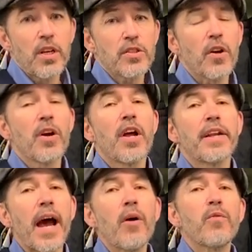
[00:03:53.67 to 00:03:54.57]
So
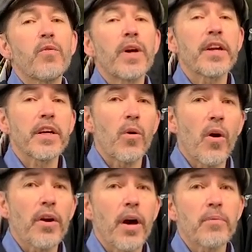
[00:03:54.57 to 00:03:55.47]
now we're going to go
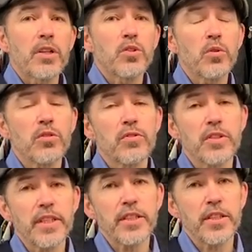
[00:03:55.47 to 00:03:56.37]
on. I'm going to talk through
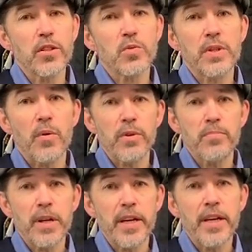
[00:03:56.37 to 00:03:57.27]
the details with it with
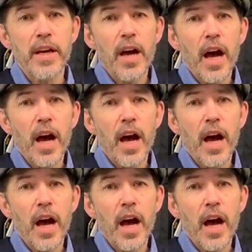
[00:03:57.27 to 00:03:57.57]
Billy,